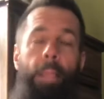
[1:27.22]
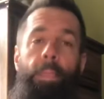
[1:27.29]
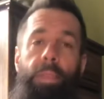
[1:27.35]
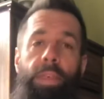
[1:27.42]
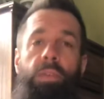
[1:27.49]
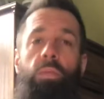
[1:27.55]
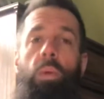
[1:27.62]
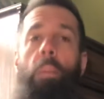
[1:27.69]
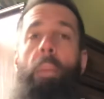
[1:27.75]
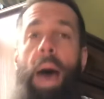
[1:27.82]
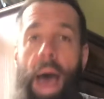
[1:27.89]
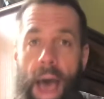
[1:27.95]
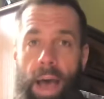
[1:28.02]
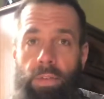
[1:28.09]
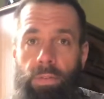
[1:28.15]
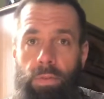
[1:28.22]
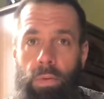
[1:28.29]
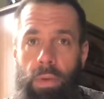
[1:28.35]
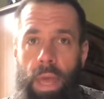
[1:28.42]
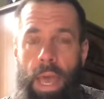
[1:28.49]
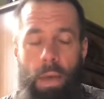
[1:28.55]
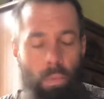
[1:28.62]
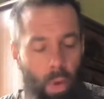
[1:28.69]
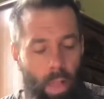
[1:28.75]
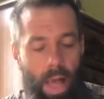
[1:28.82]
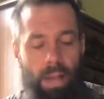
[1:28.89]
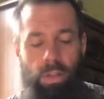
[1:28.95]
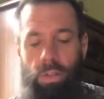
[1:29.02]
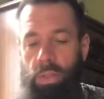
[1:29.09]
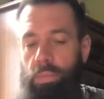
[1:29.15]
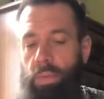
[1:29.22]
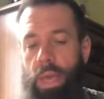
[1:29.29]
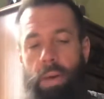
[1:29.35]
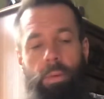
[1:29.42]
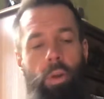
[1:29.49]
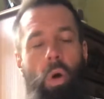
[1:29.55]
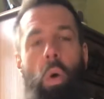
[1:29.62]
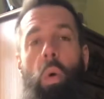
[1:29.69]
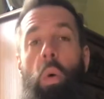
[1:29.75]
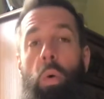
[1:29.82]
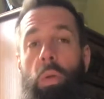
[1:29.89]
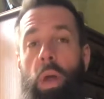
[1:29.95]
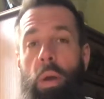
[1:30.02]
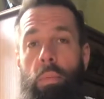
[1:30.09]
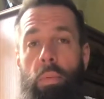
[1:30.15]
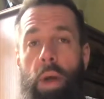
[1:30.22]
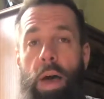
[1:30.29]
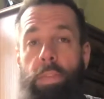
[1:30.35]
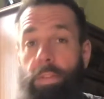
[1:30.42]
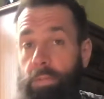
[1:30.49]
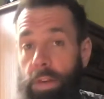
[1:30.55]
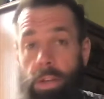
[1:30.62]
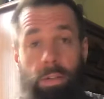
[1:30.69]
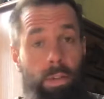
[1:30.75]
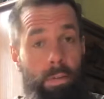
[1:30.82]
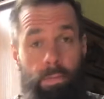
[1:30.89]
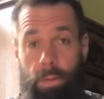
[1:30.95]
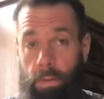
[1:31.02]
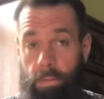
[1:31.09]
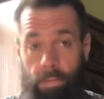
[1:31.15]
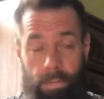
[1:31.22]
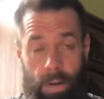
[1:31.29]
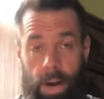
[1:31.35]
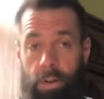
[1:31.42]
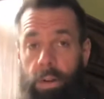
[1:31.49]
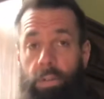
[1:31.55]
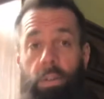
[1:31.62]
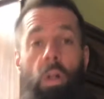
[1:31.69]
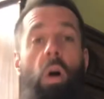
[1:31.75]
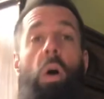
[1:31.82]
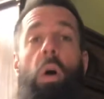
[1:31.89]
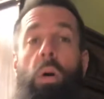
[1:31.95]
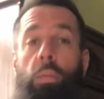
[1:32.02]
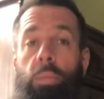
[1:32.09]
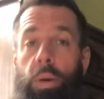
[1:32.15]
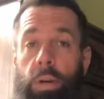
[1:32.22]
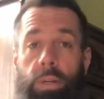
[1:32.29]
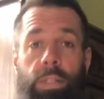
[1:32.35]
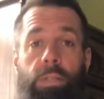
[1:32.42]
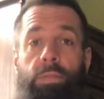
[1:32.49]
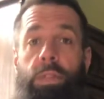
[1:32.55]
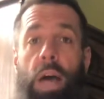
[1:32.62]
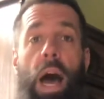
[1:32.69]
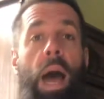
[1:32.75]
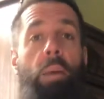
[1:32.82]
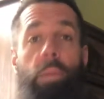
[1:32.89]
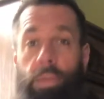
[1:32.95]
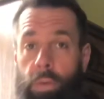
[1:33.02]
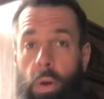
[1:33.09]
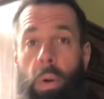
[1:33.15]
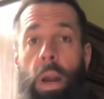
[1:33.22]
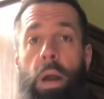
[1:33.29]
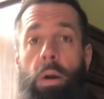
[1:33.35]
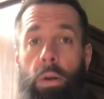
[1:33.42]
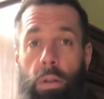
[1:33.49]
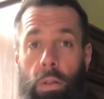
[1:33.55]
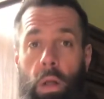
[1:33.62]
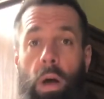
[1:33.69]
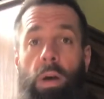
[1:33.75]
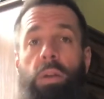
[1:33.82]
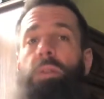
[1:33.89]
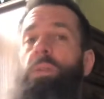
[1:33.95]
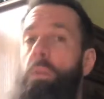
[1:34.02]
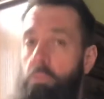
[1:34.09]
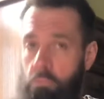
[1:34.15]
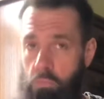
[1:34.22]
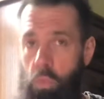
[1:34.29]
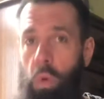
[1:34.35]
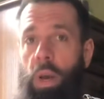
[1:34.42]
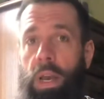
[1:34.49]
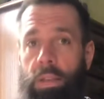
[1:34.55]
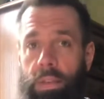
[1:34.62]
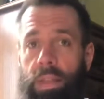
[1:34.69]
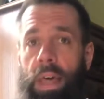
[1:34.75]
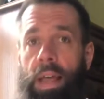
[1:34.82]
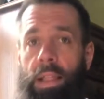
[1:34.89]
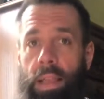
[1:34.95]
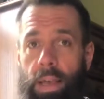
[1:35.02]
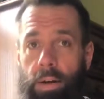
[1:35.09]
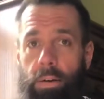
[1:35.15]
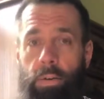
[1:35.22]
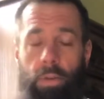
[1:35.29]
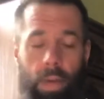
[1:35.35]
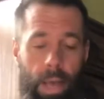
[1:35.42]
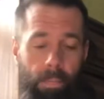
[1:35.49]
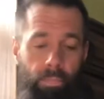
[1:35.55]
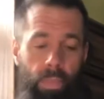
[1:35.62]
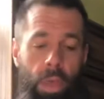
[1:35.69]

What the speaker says: This will pass, okay? And we'll actually be able to hold our breath eventually for very long periods of time with no air in the lungs. We'll get to that later, okay?